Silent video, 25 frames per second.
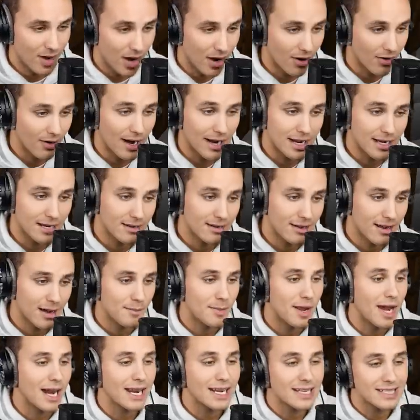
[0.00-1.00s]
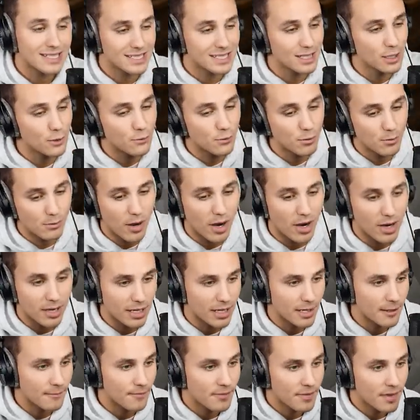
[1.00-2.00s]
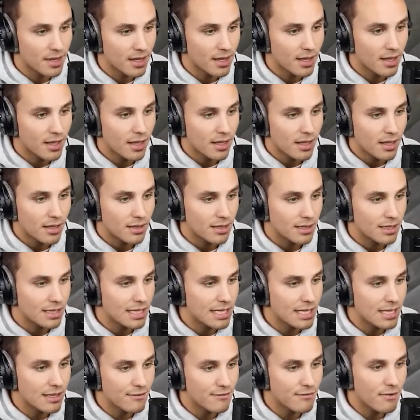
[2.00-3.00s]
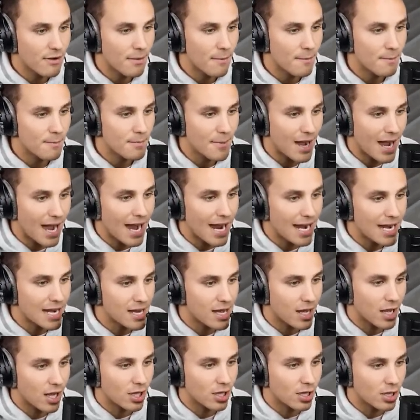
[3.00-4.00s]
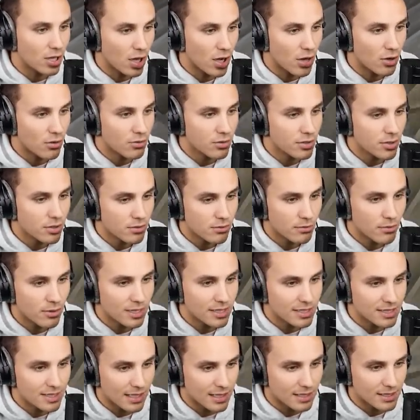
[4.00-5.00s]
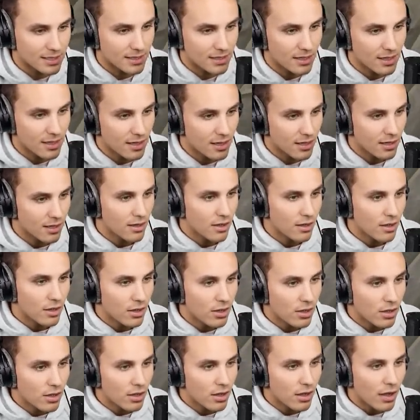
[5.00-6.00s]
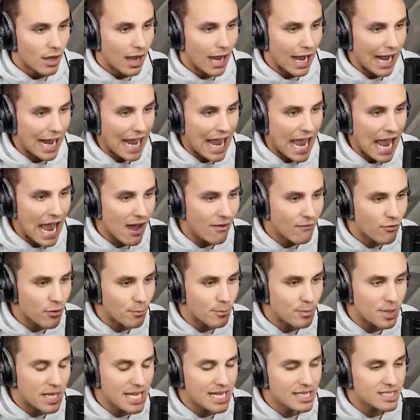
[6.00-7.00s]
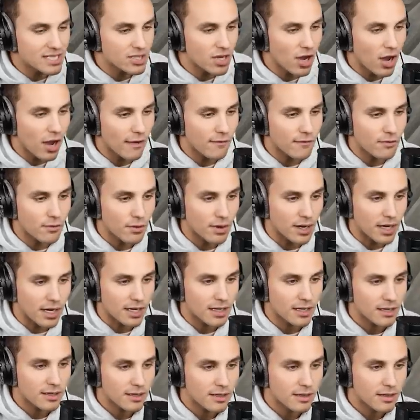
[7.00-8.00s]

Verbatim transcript: All right, I'm not gonna steal from Bahri. Leave mine alone? What is this? I have a peace offering.